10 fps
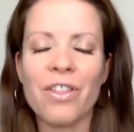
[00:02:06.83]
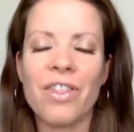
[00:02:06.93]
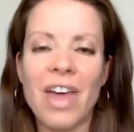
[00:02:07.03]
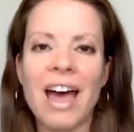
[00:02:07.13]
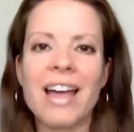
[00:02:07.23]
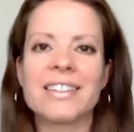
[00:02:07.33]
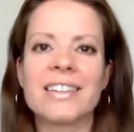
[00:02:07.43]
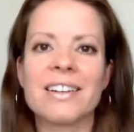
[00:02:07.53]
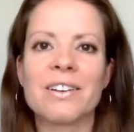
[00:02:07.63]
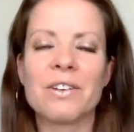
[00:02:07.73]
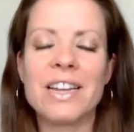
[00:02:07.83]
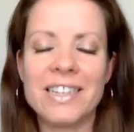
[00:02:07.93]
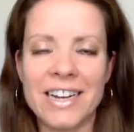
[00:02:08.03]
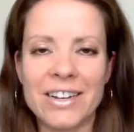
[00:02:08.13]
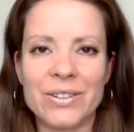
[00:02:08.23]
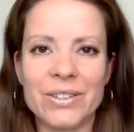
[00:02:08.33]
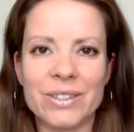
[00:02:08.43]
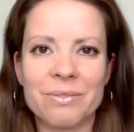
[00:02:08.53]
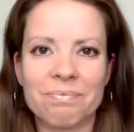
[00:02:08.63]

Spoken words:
that entails.